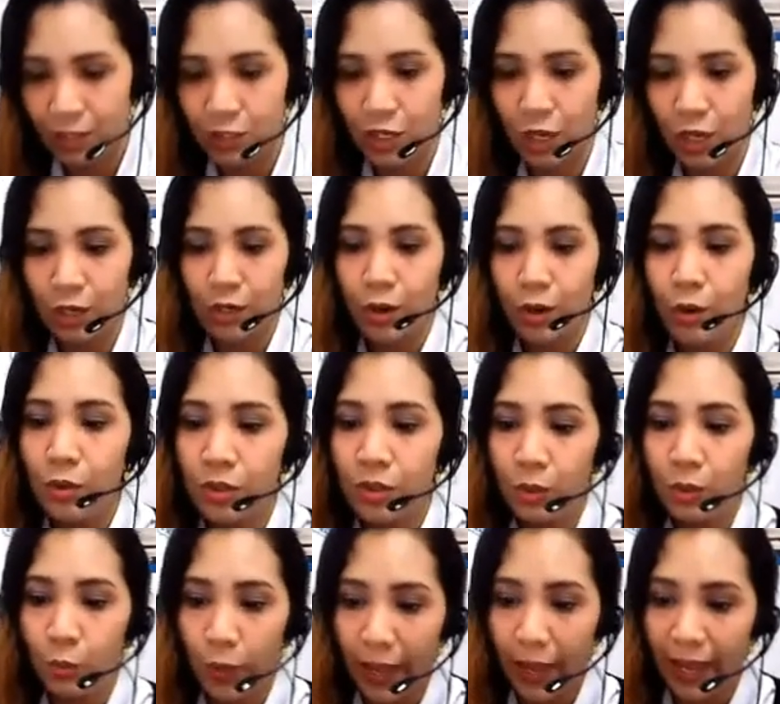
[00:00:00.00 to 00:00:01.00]
Do you know
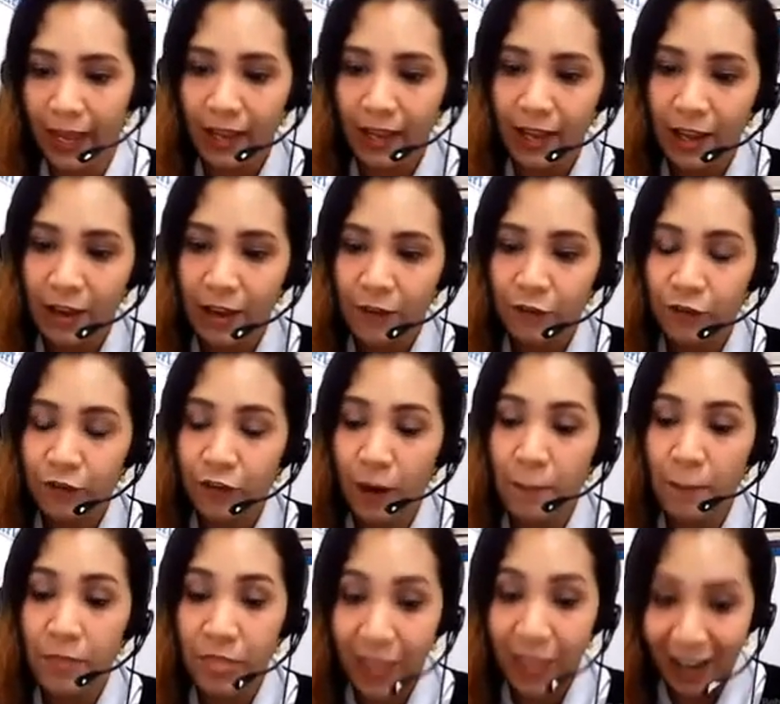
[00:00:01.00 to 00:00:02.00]
the way
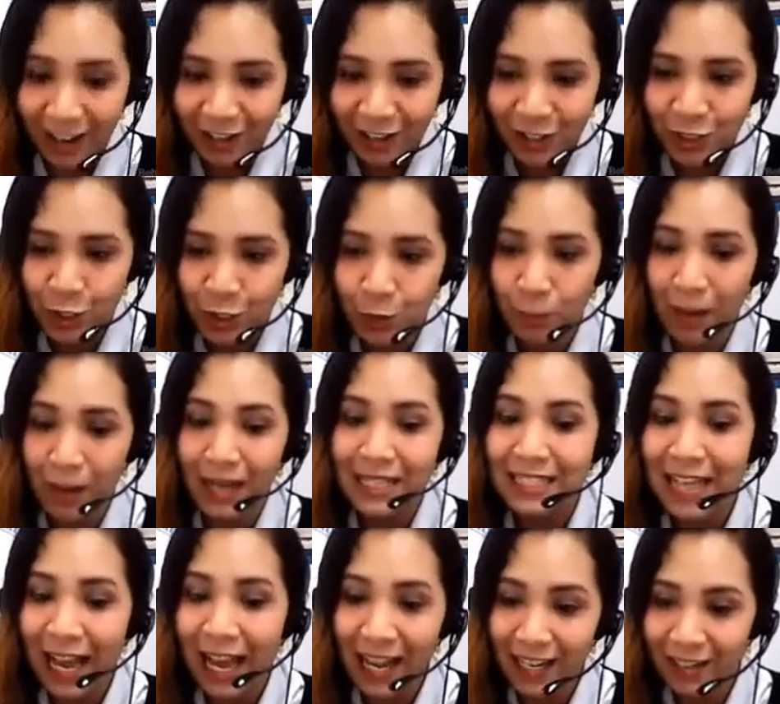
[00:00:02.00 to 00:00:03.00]
from there to
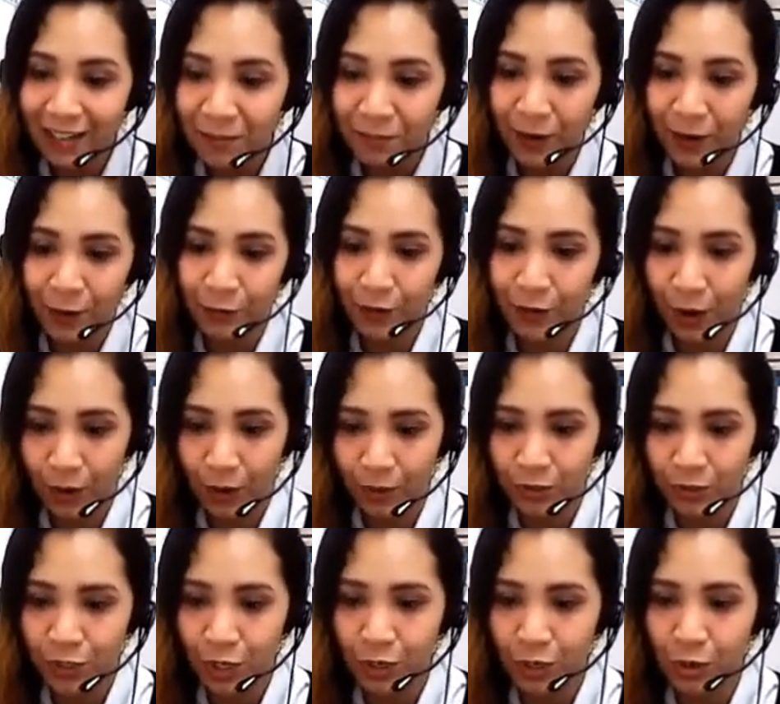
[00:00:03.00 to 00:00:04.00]
Mactan by
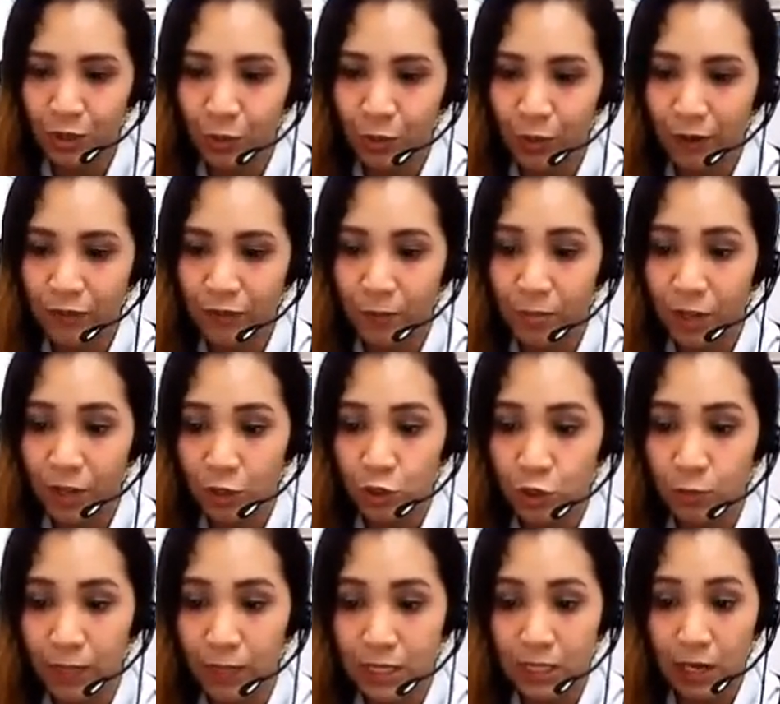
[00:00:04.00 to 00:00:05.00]
road? Do you know the way from there
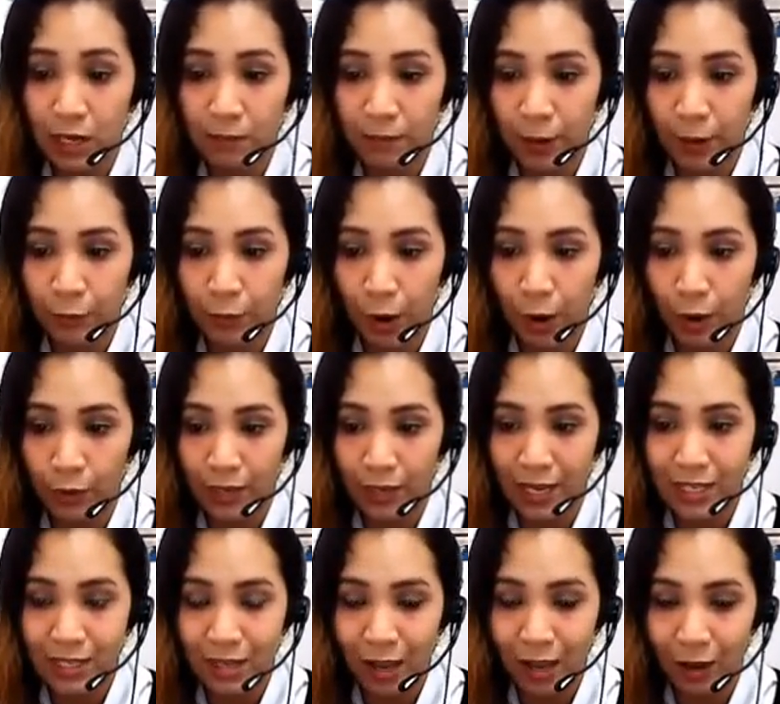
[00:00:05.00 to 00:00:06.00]
to Mactan by road?
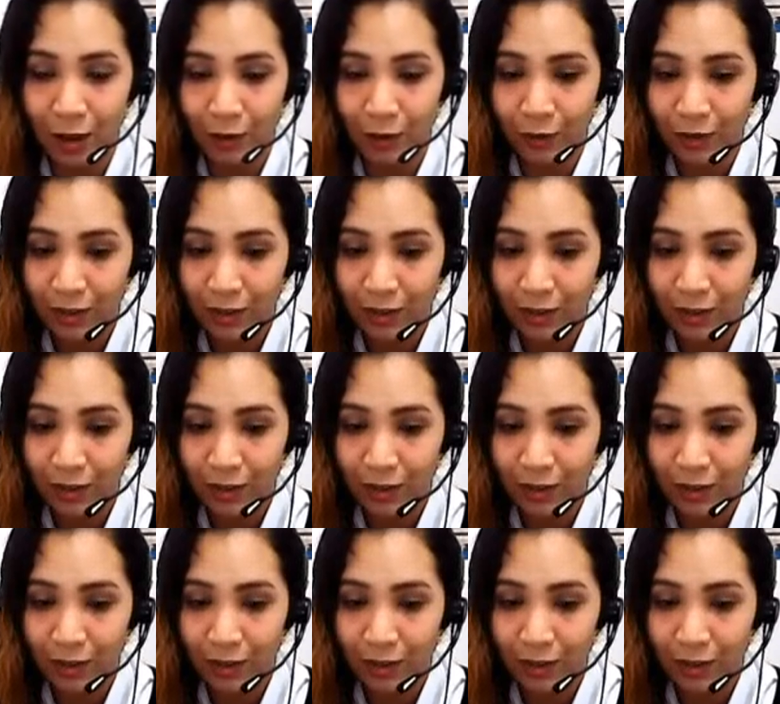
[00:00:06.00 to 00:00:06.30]
Yes, no.